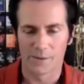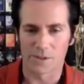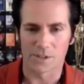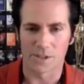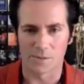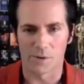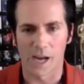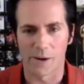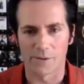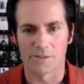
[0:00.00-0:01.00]
Is what
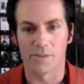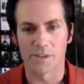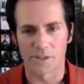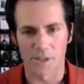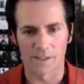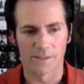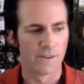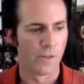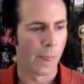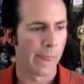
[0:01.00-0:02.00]
I was envisioning,
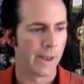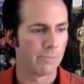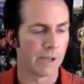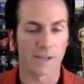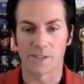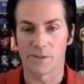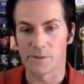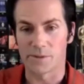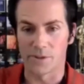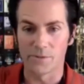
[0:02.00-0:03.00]
because you
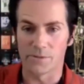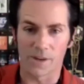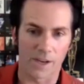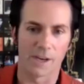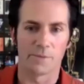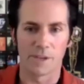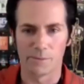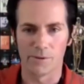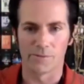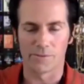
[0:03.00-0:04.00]
would do a company
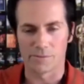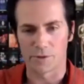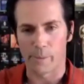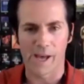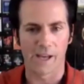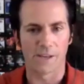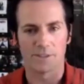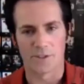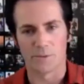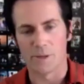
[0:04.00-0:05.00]
move from Japan
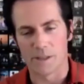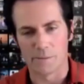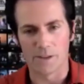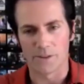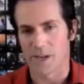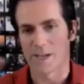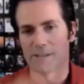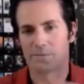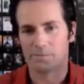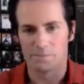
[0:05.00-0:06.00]
to Germany in the middle of the
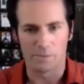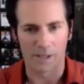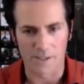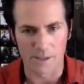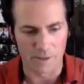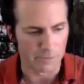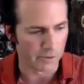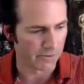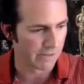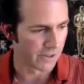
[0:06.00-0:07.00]
night, biggest company
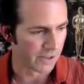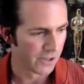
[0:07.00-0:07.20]
move ever.